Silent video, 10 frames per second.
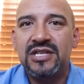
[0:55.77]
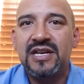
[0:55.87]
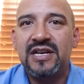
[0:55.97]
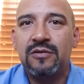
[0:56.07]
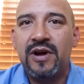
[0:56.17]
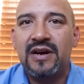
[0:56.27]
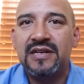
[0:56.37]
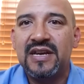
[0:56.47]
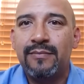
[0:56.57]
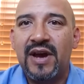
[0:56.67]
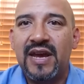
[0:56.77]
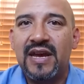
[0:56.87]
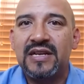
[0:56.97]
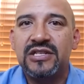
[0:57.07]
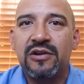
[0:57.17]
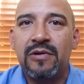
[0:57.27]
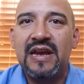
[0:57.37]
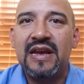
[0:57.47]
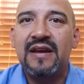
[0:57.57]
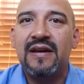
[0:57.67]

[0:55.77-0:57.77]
and went on to get my degree,